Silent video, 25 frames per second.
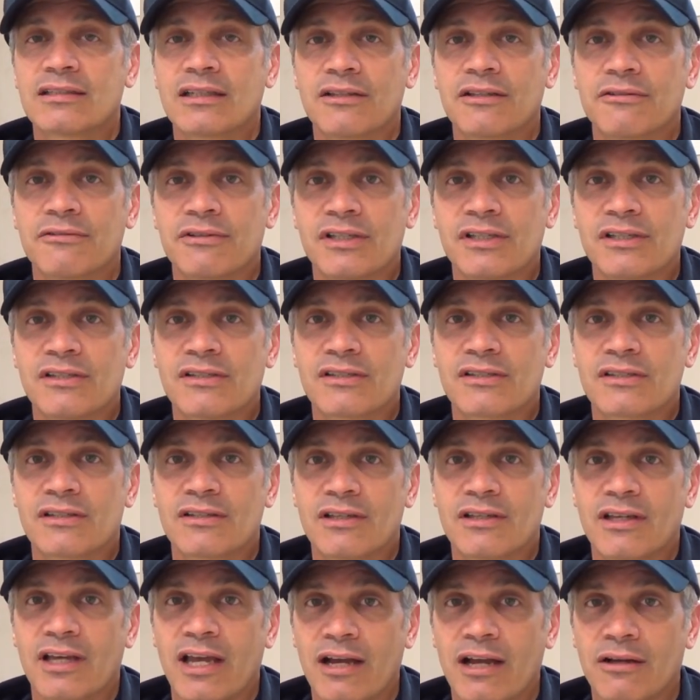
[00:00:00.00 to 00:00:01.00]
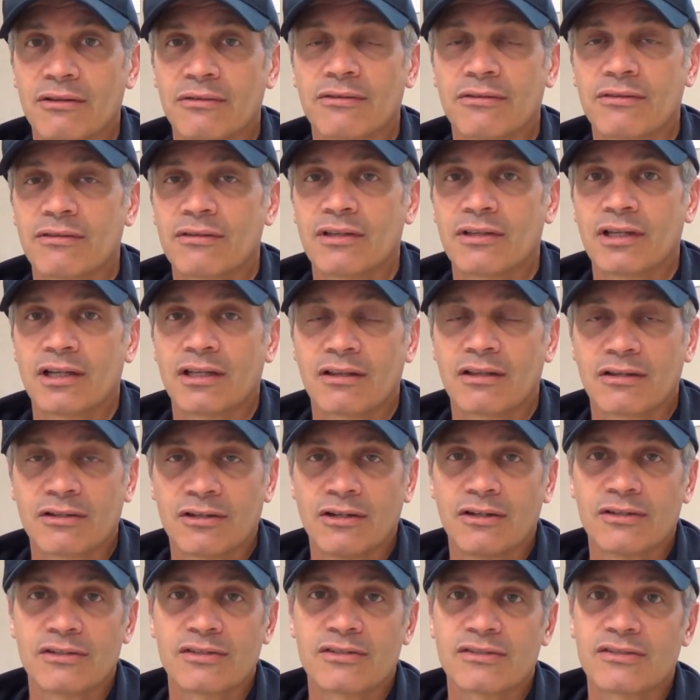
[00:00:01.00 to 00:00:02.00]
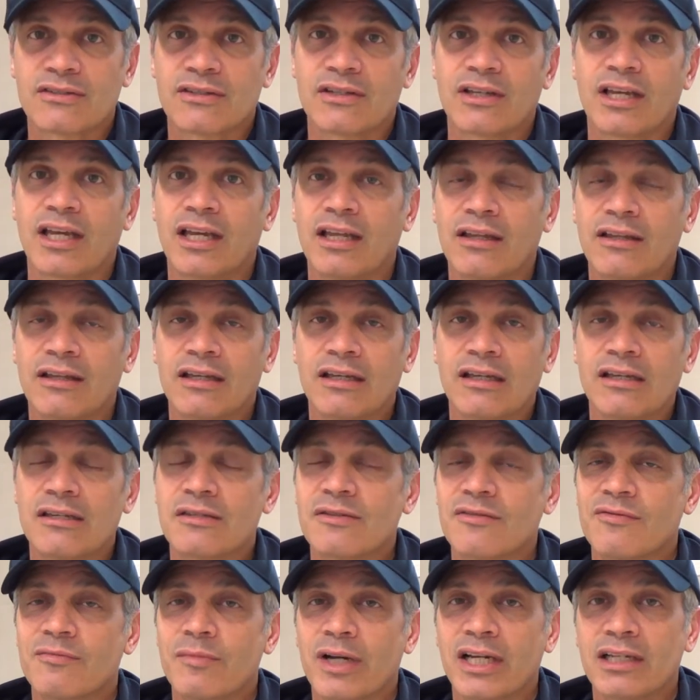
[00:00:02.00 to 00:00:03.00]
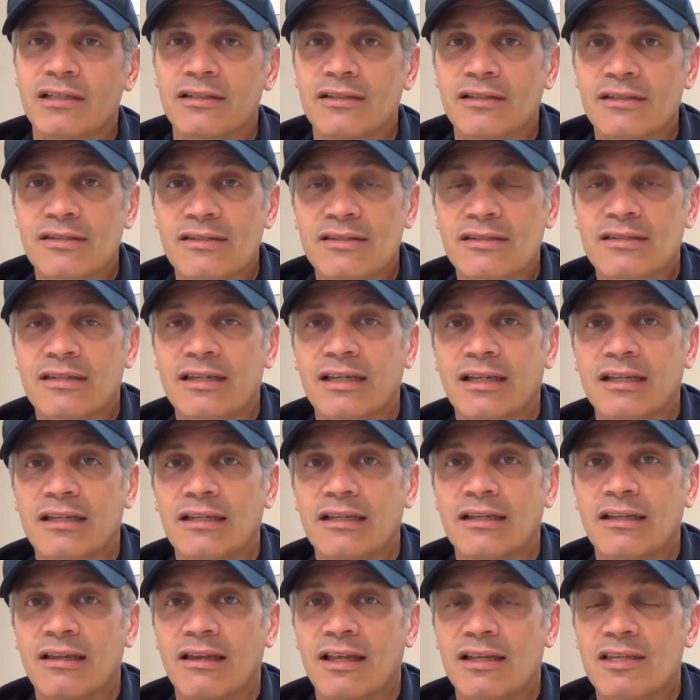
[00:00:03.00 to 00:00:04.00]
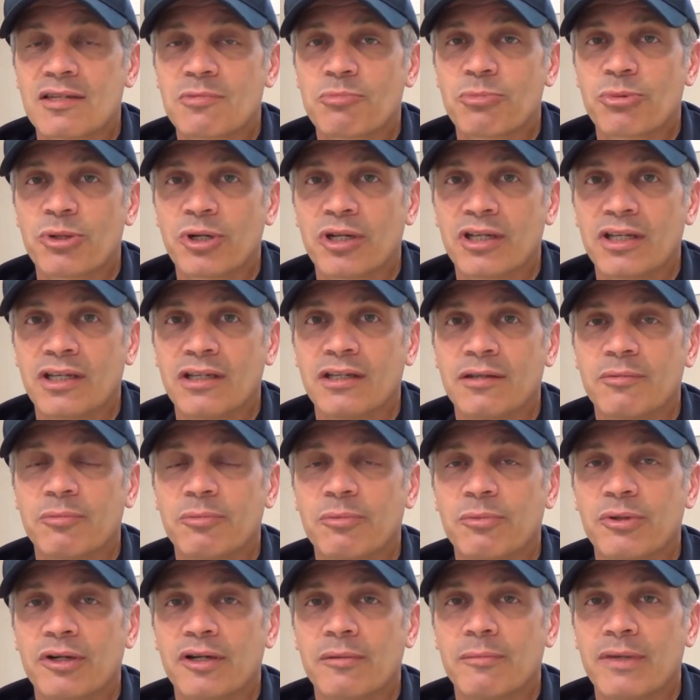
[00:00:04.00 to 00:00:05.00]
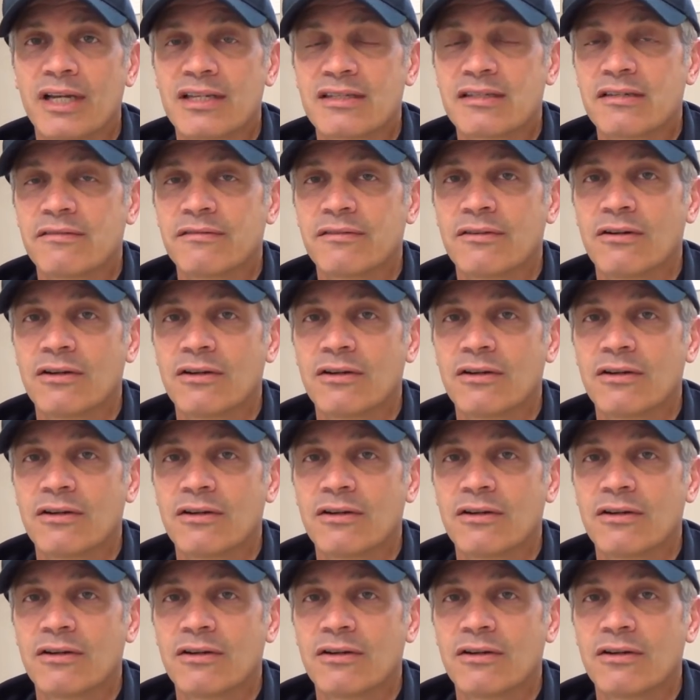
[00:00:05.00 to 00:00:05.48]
there is your health, the cost and the ease of maintenance, and that's pretty massive, I